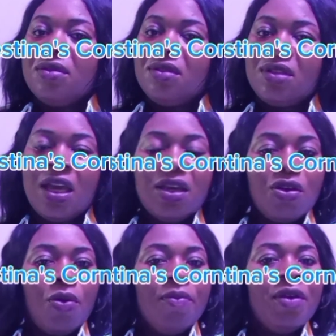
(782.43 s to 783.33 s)

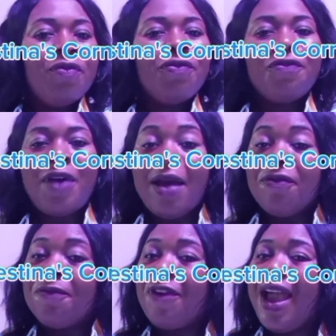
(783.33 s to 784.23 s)

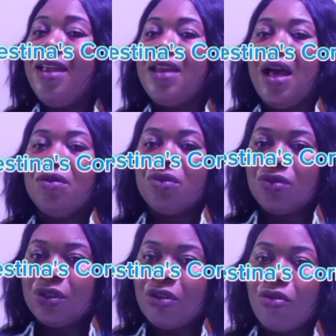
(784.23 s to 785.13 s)
Find
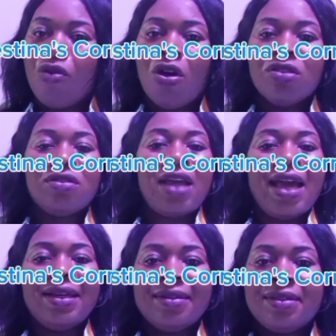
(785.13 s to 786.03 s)
out the cause
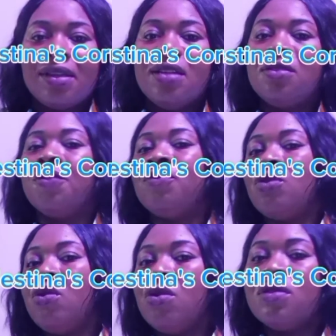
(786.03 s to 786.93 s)
and the site of
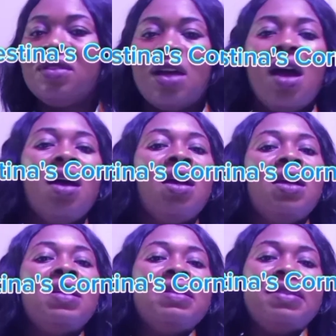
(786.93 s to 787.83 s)
the ulcer.
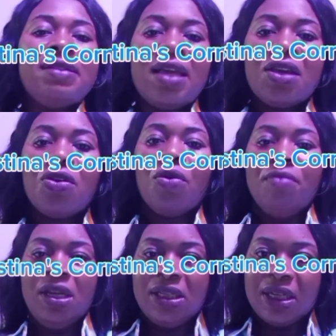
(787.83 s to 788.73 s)
Take your
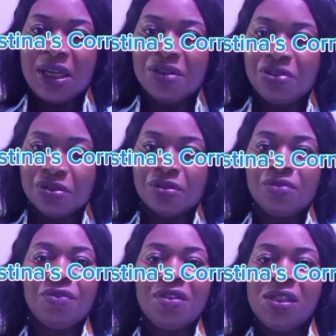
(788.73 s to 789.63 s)

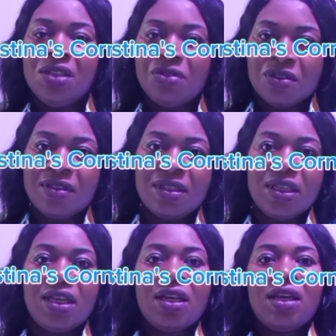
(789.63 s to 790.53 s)
medication
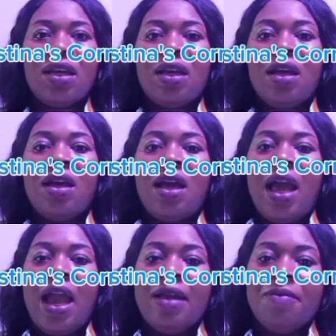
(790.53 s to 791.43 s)
religiously,
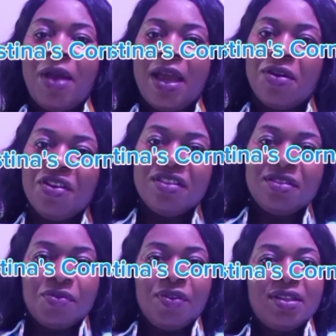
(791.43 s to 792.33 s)
and by
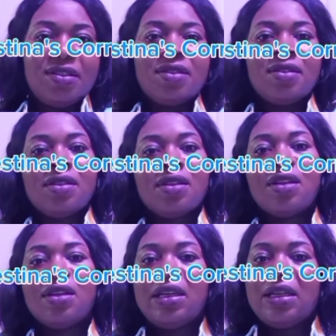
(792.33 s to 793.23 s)
God's grace,
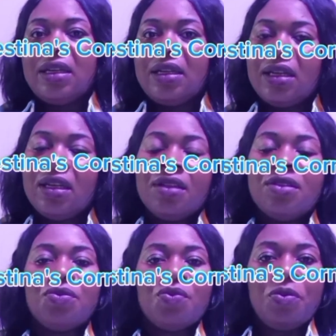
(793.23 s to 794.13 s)

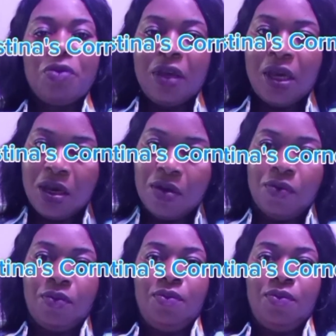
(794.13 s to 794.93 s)
it will heal.